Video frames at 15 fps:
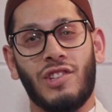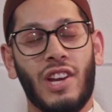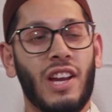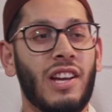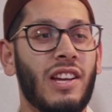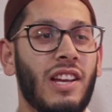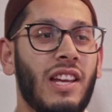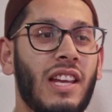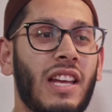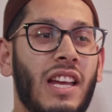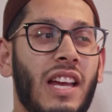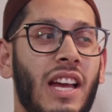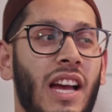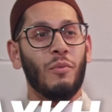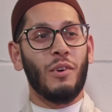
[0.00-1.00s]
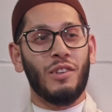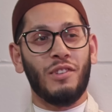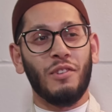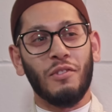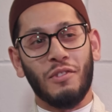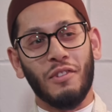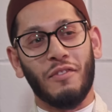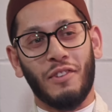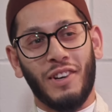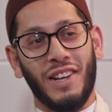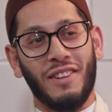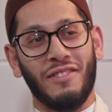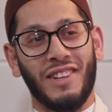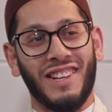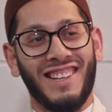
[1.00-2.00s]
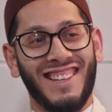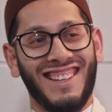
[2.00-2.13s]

Sheikh, what do you do for a living?